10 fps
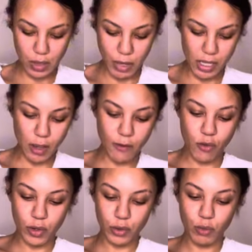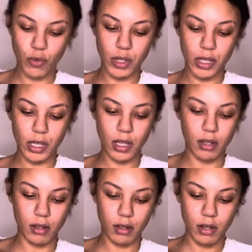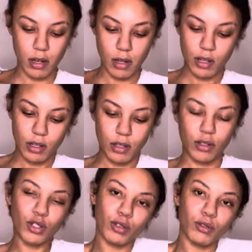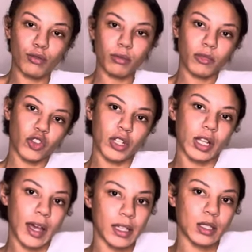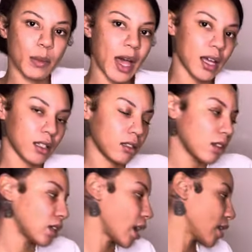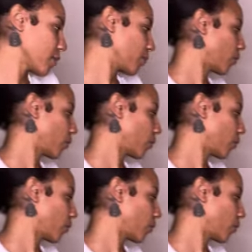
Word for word: see myself going through more than two, three clients max a day